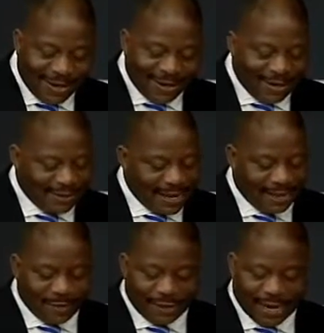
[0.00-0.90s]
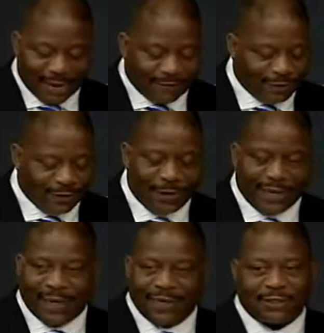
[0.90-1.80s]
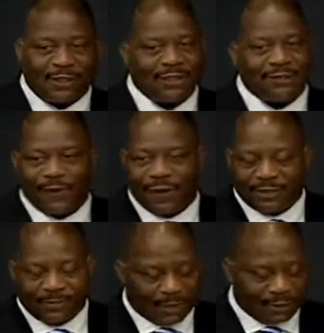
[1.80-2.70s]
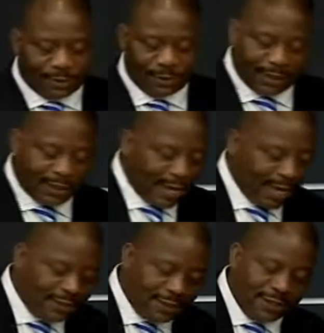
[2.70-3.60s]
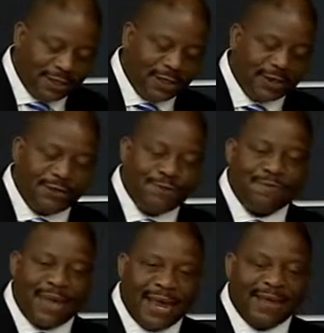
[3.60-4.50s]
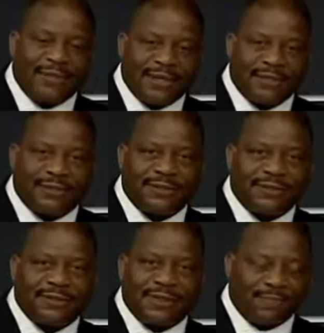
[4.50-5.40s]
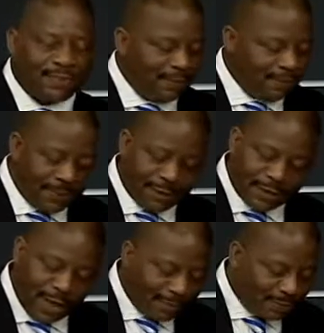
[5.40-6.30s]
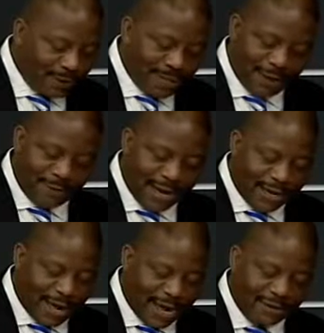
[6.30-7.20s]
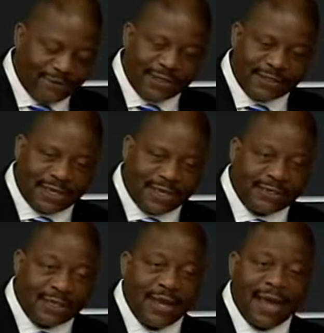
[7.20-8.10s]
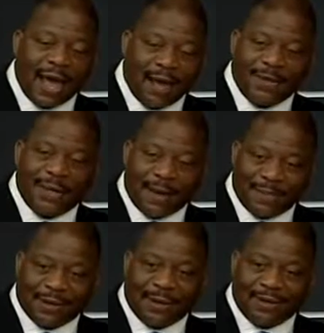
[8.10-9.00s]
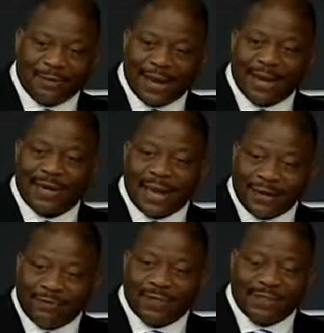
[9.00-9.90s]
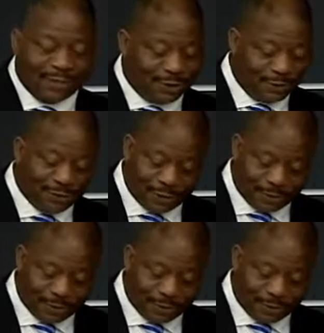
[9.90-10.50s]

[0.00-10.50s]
Thank you again for joining us on this very special occasion. You know, you made this something. You hopped on that red line to visit us. I'll be hopping on the red line to visit you soon.